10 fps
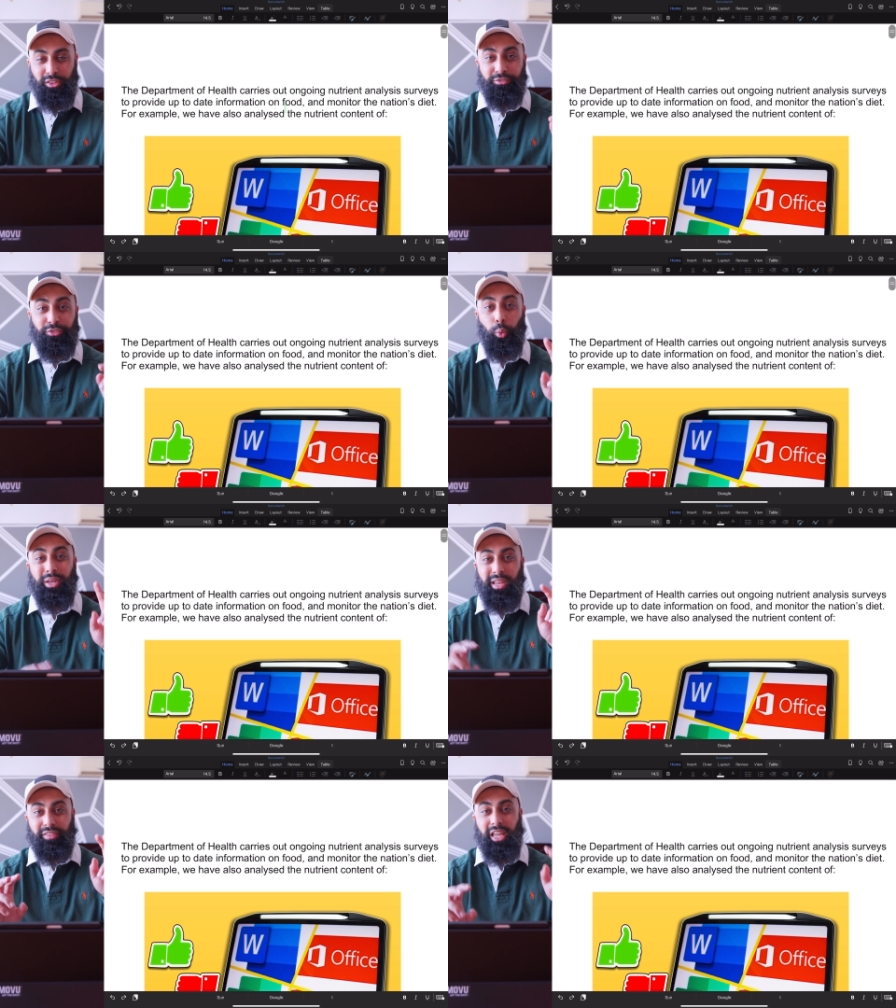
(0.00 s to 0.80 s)
the
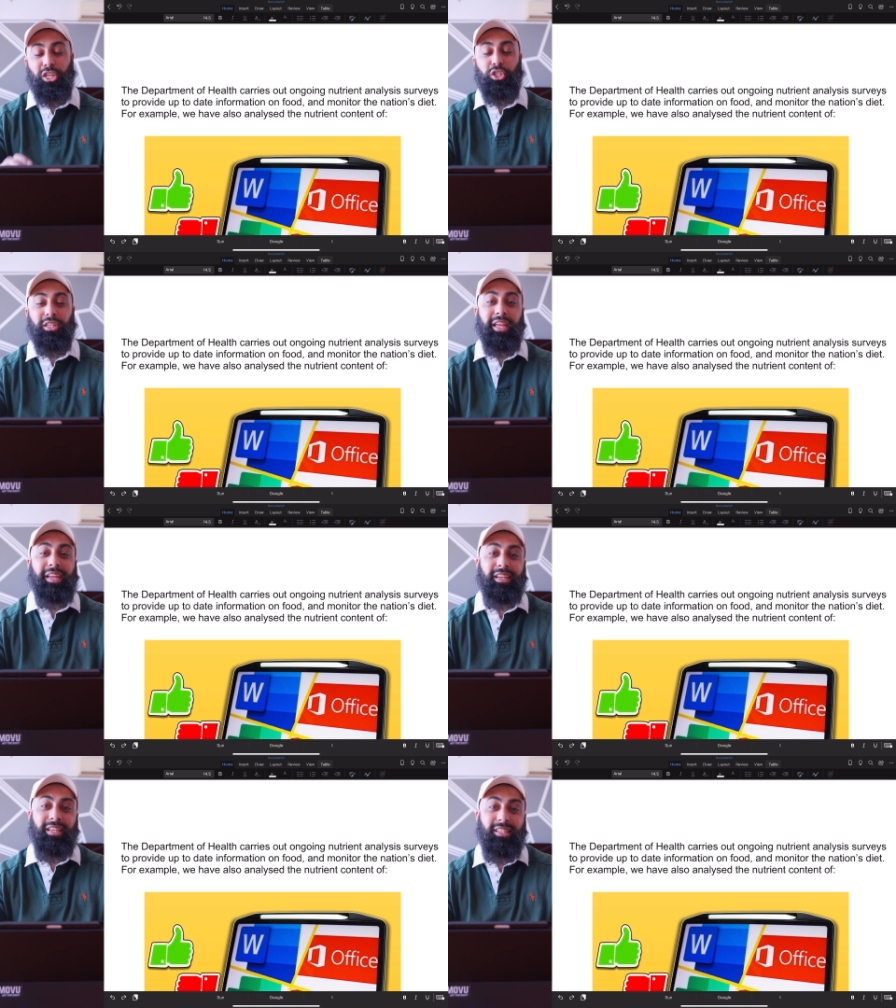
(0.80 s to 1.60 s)
fluid navigation
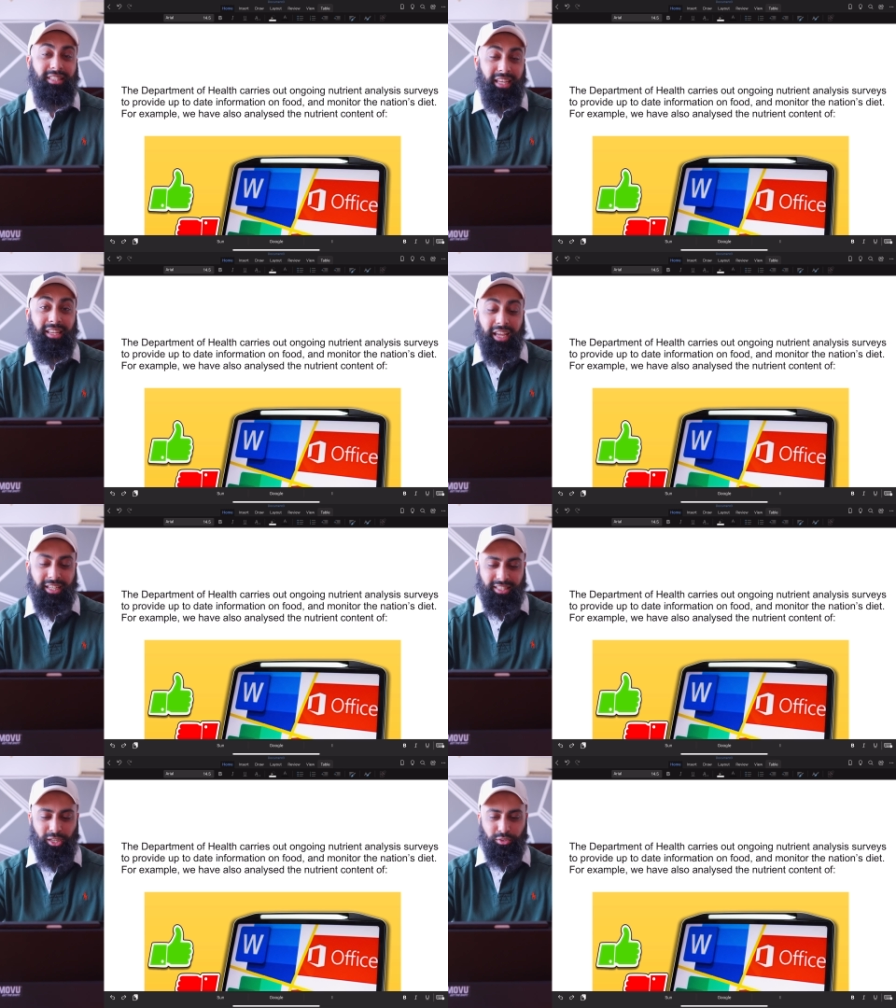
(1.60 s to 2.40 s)
is in
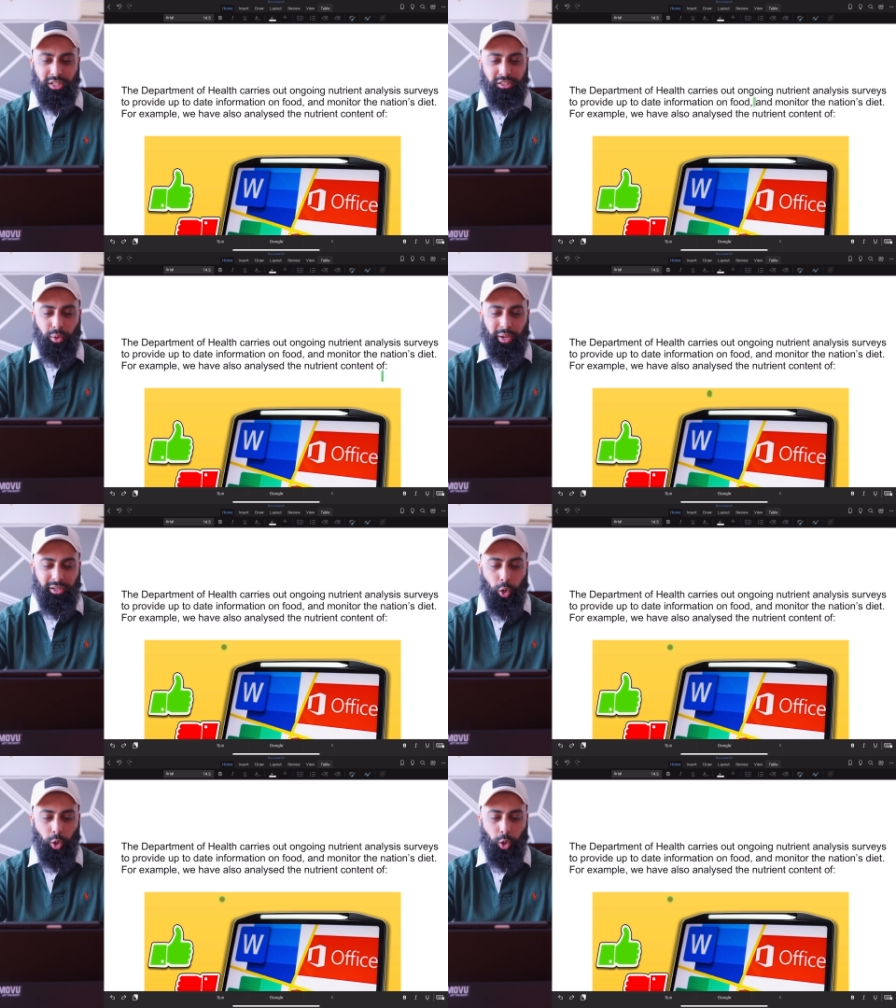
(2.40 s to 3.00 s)
Excel. So let's go ahead and